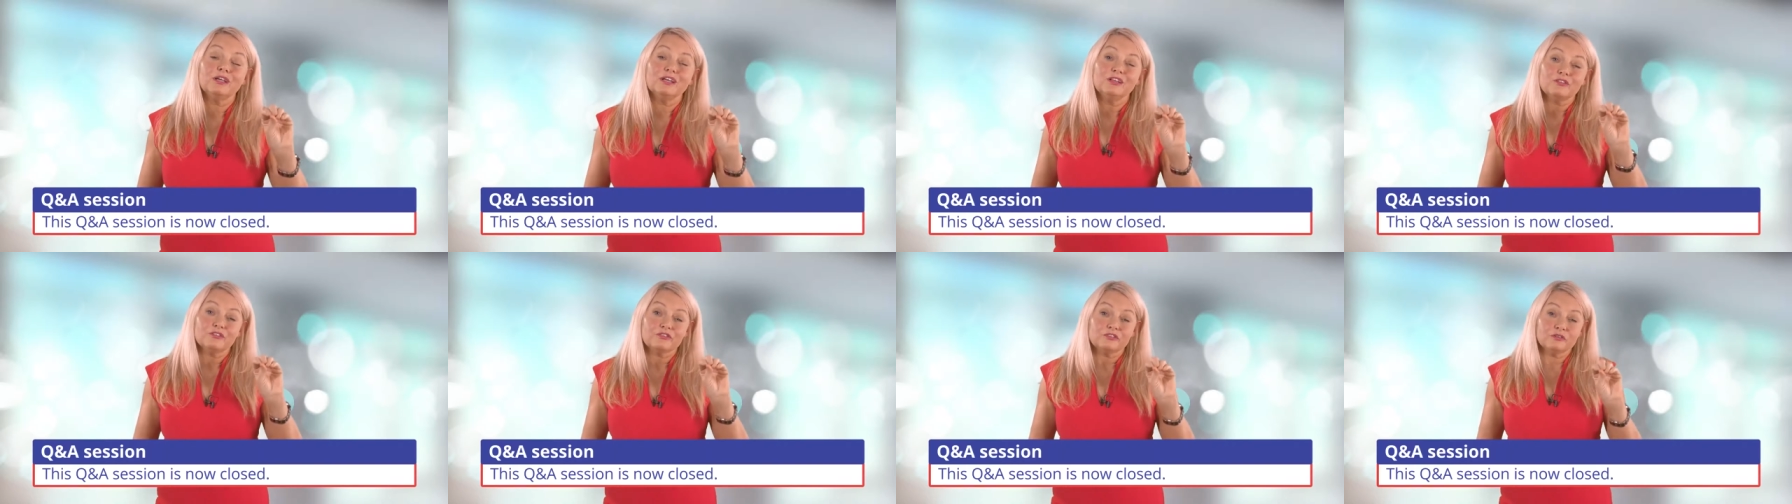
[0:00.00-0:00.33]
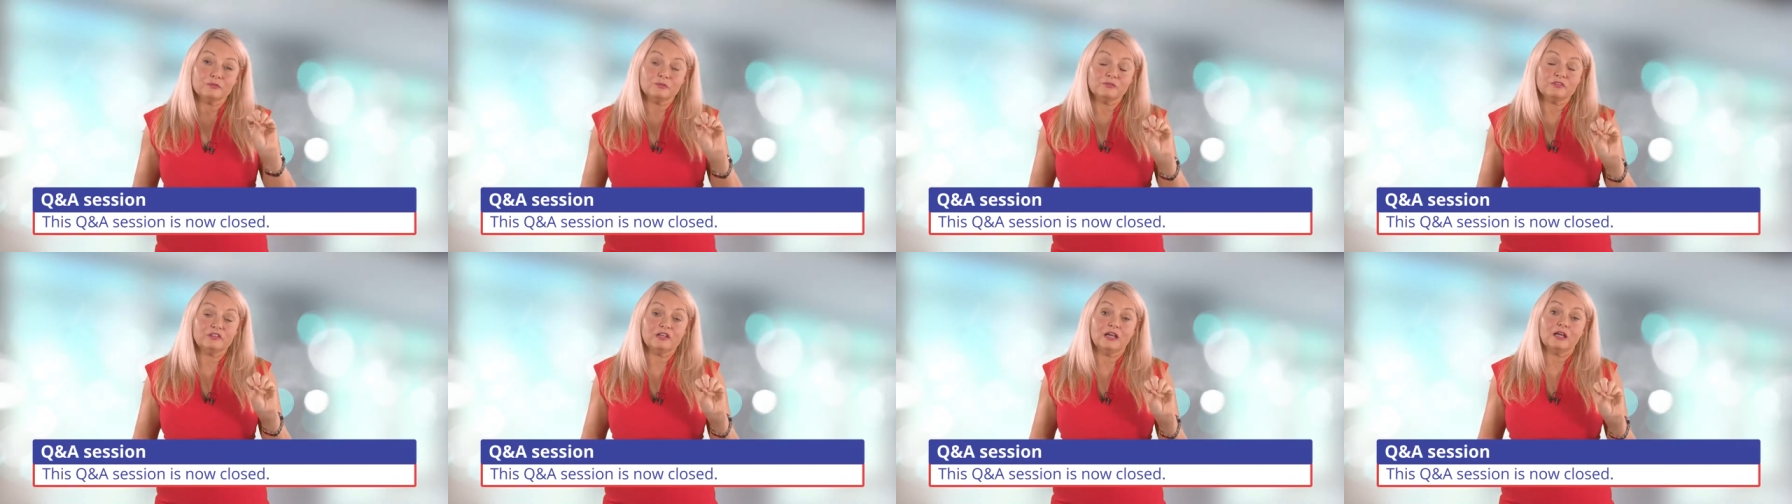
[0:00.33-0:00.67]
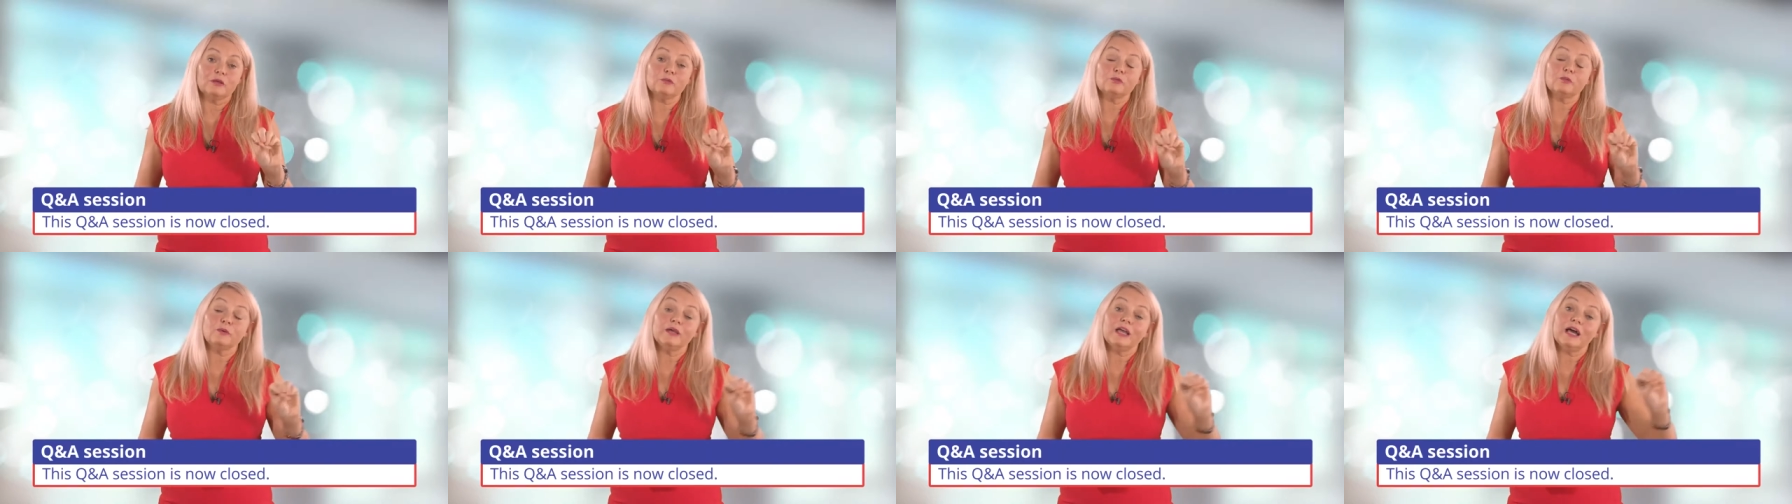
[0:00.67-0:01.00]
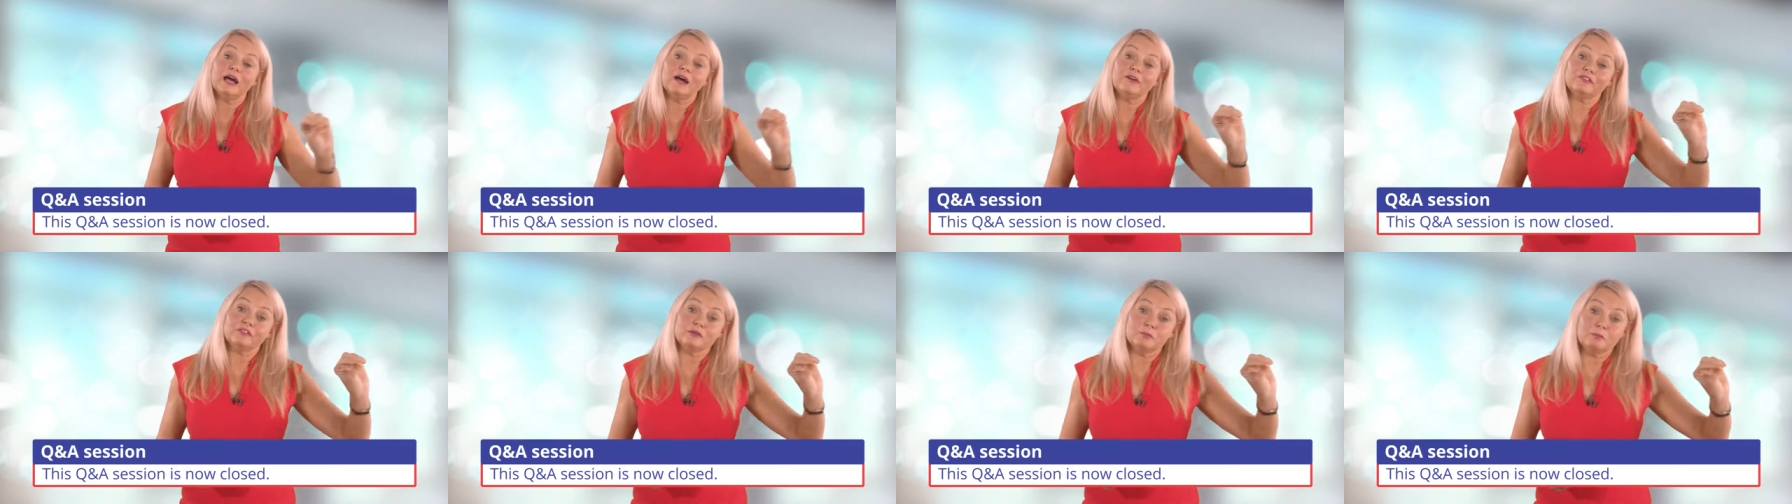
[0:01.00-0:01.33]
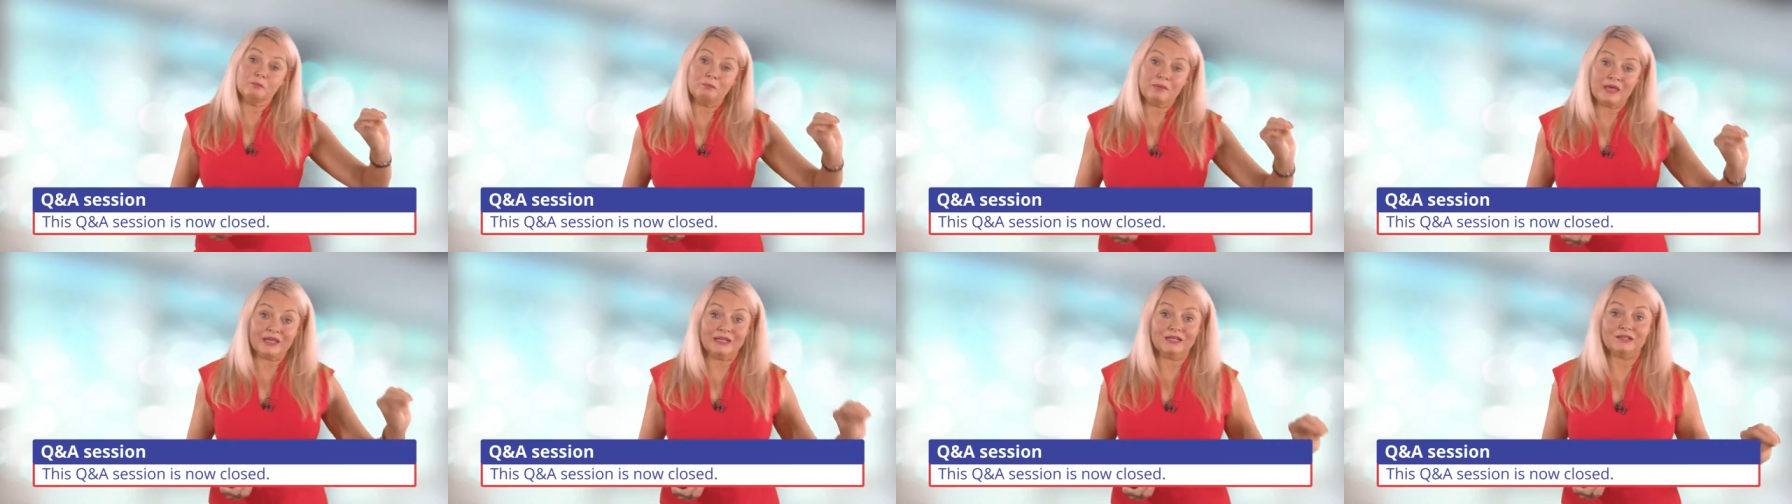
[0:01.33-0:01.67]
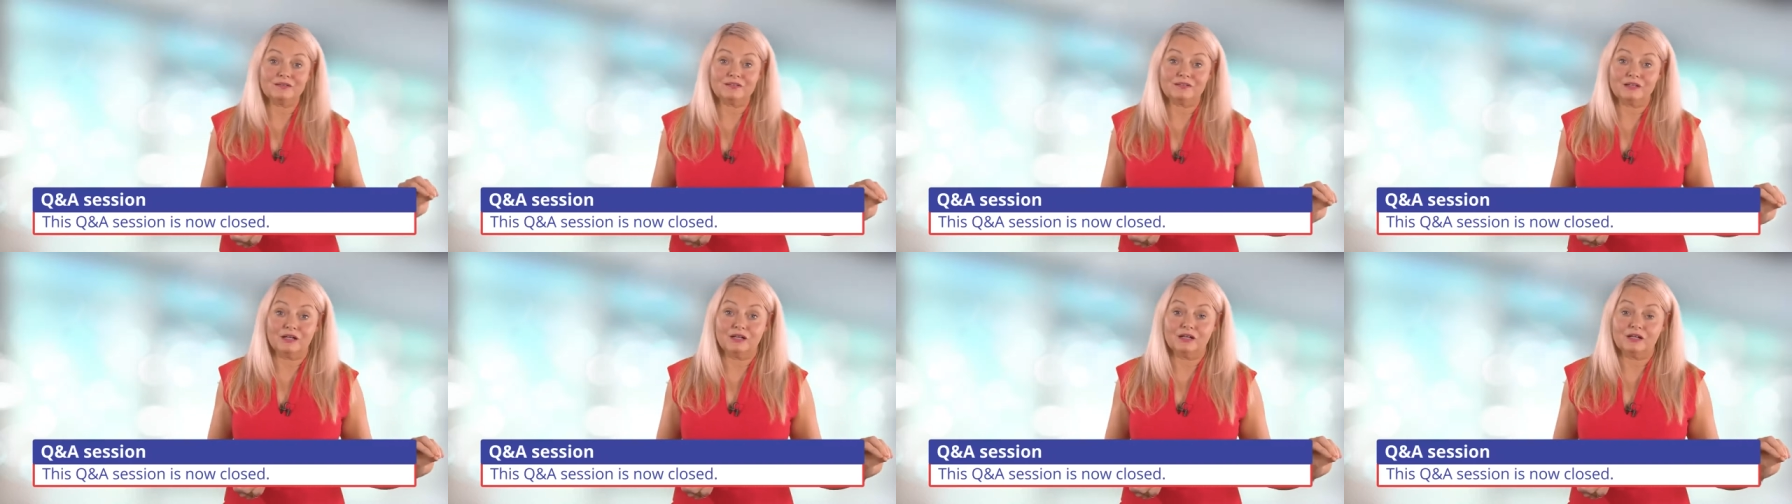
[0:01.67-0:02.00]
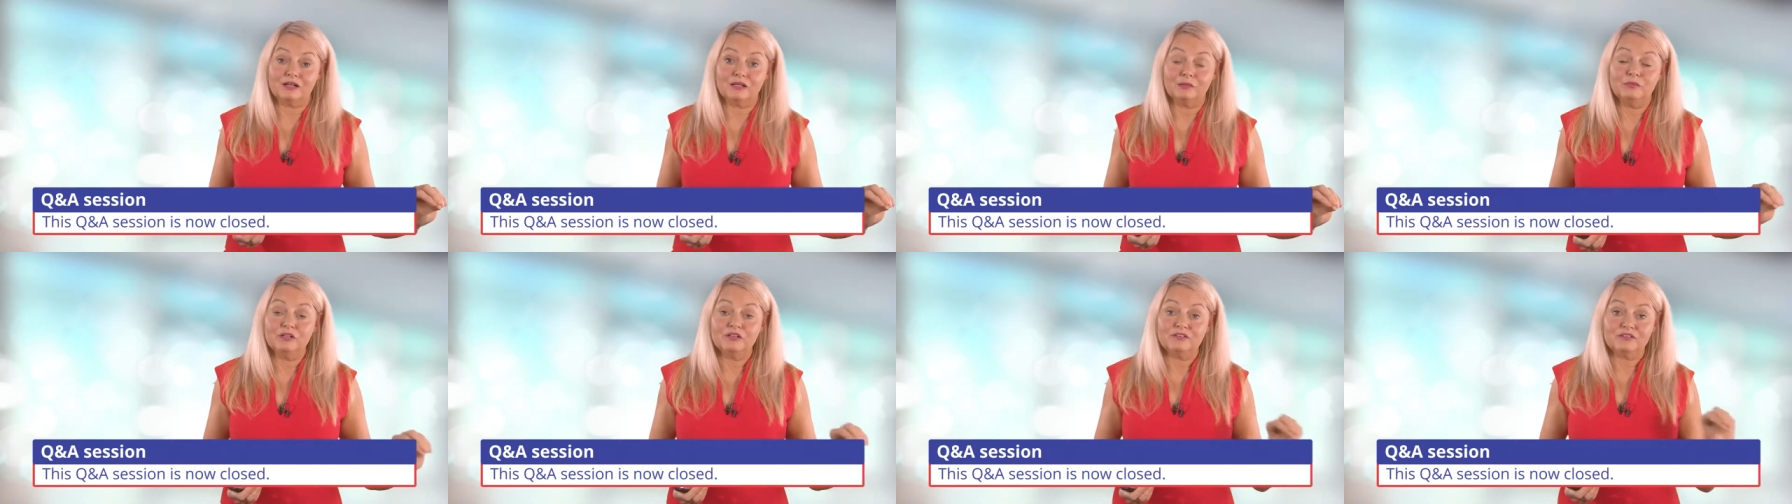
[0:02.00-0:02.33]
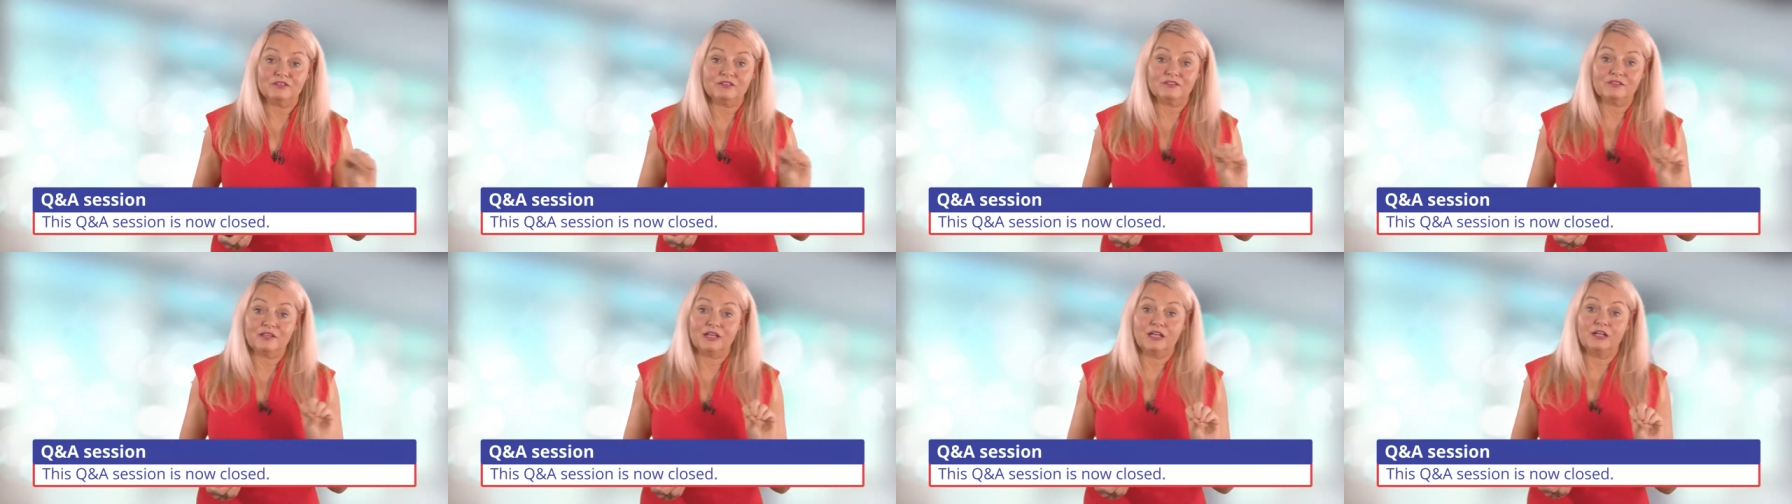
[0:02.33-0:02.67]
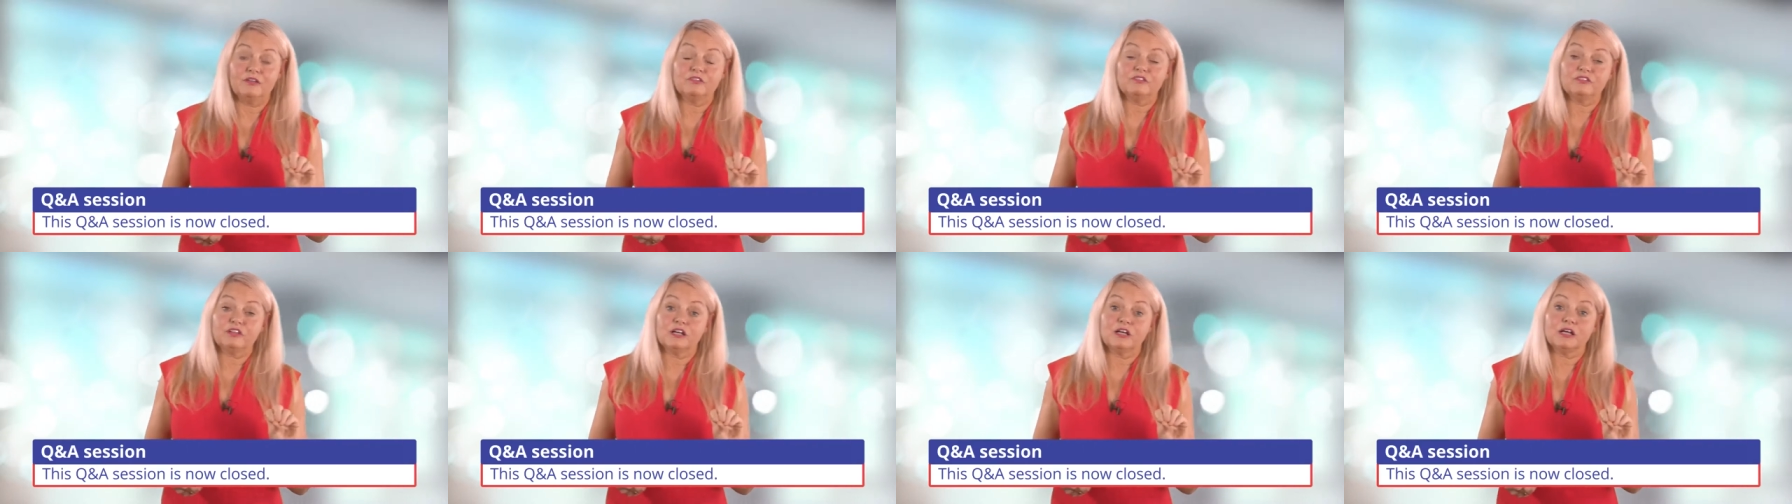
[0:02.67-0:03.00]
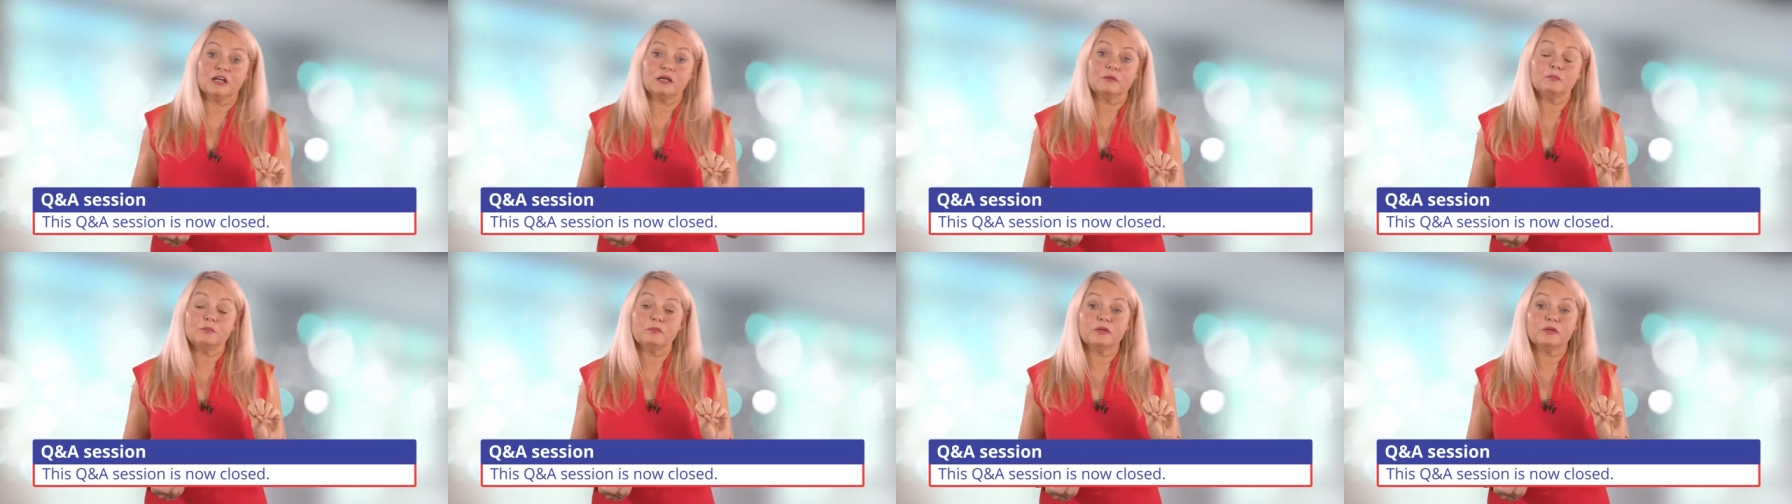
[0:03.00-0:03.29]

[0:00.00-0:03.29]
sometimes we have to make time to save time,